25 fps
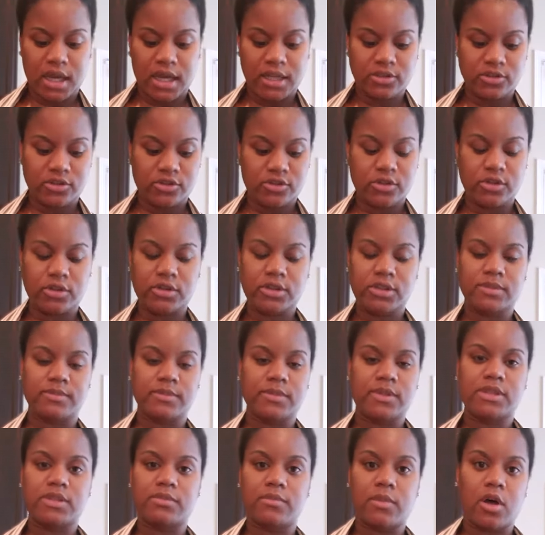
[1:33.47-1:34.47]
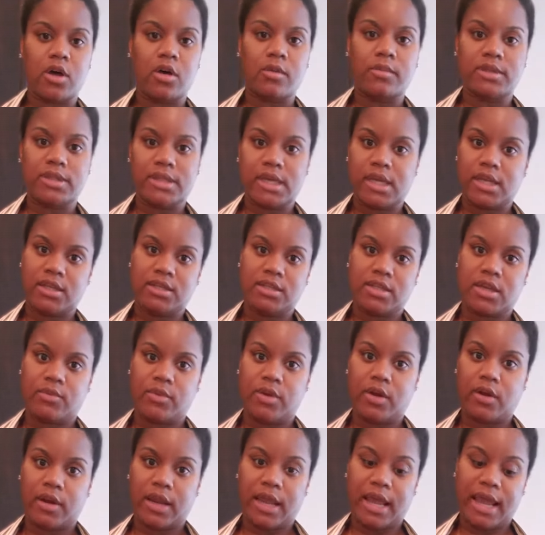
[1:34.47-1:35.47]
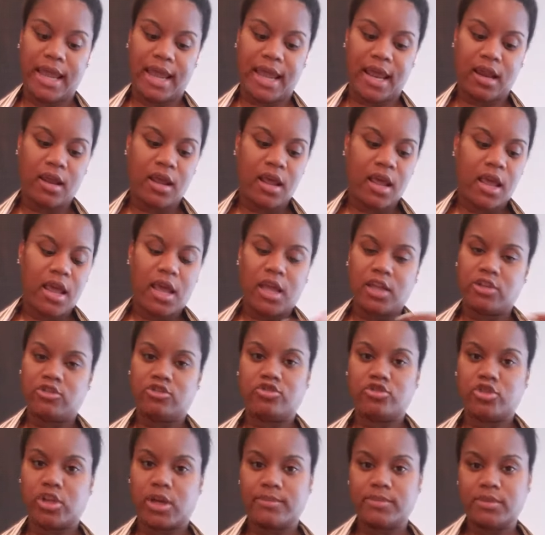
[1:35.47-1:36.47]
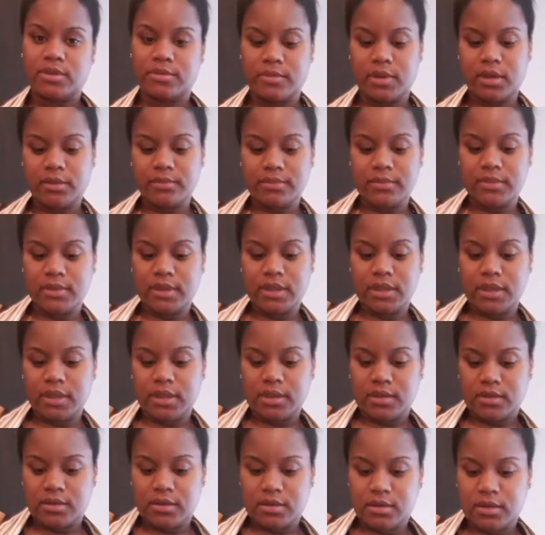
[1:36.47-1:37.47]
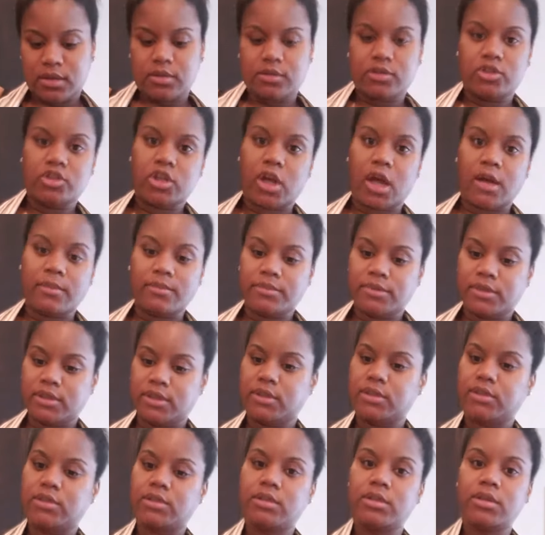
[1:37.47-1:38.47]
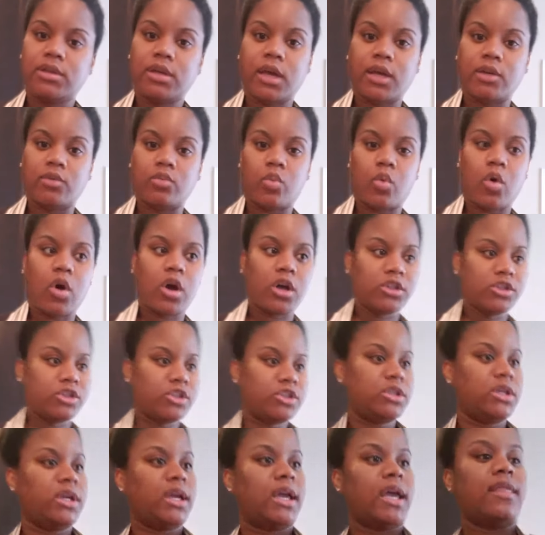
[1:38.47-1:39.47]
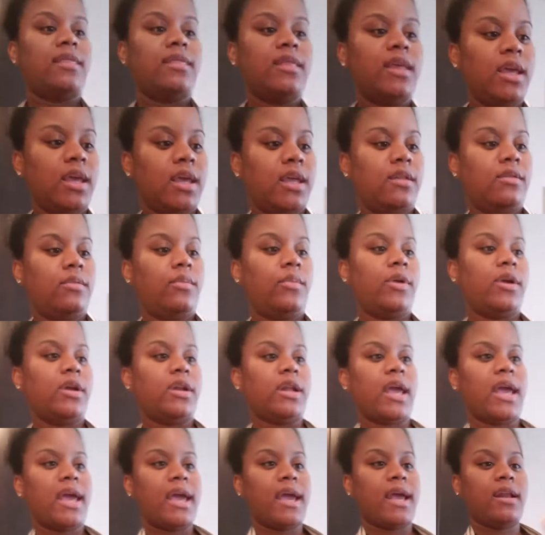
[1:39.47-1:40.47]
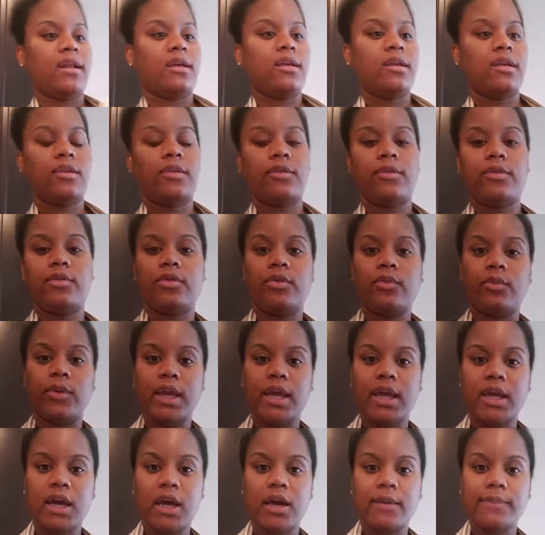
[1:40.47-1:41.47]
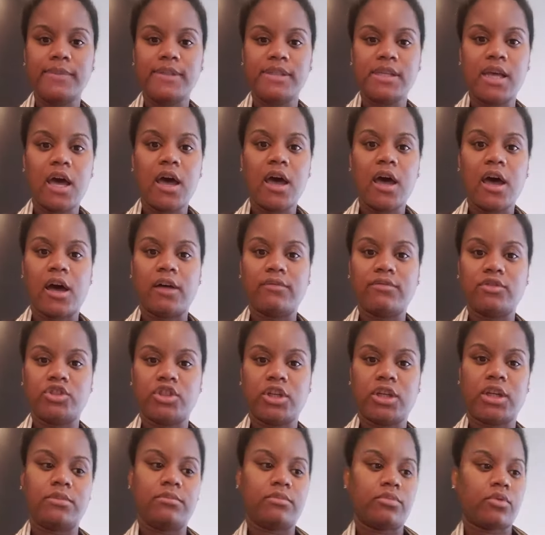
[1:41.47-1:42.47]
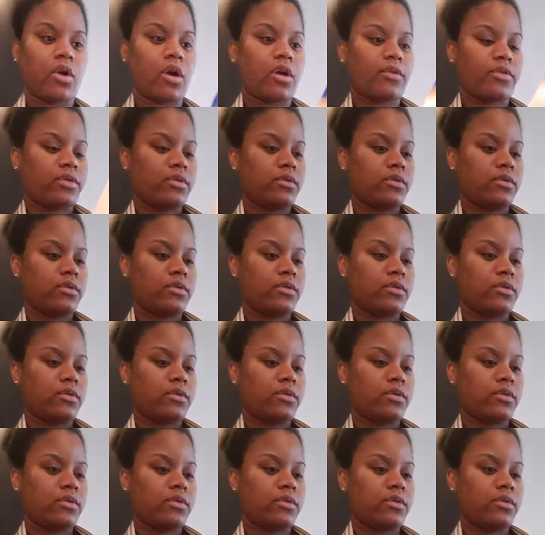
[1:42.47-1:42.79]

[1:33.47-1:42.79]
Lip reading: I just took some small potatoes that we already had and just chopped them up. Chopped and washed. And then we're going to add 3 cups of chicken broth.